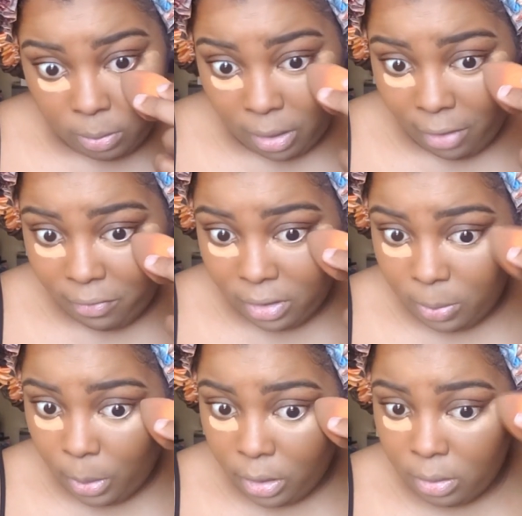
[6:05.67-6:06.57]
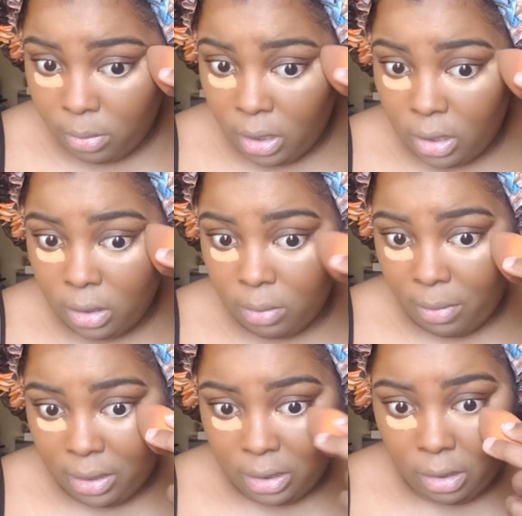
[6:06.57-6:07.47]
but I've experienced some things
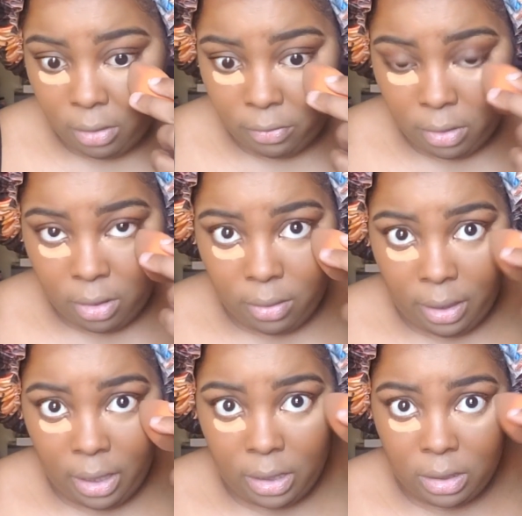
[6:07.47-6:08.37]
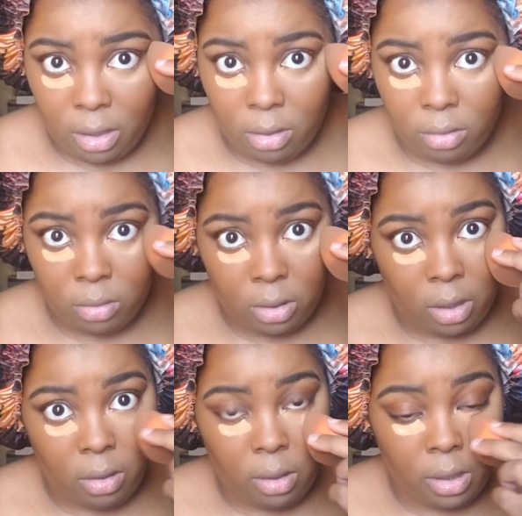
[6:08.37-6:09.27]
myself, you know, hands-on.
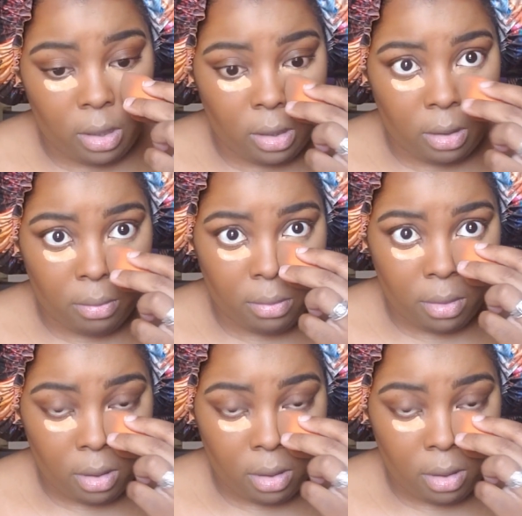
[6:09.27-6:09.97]
So um,